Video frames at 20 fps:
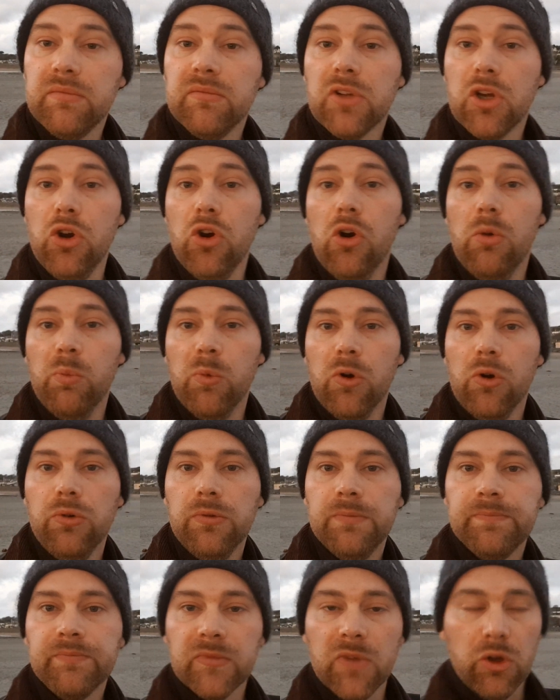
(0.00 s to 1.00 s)
Cornwall.
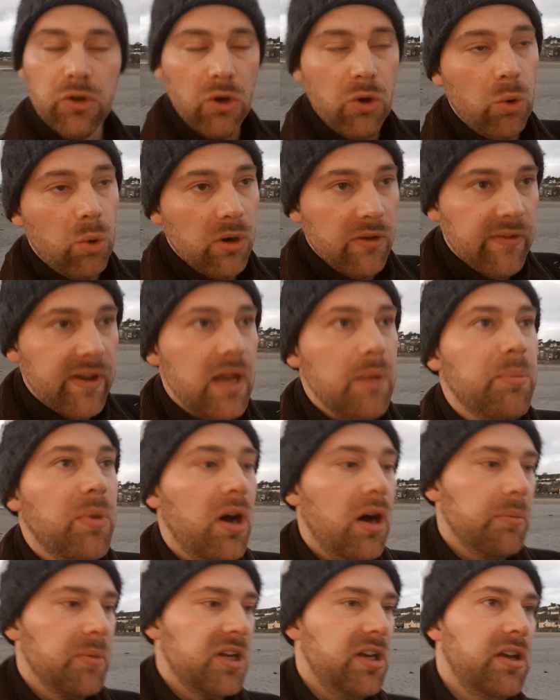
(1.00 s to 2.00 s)
Not all of it,
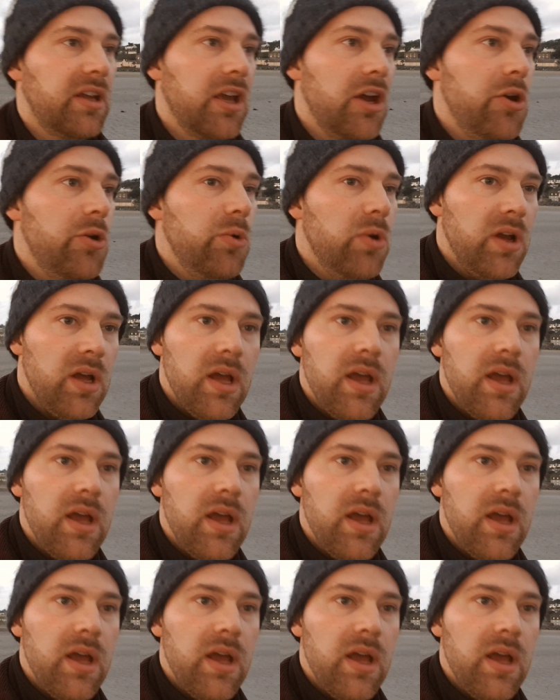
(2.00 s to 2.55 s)
but I'm going to go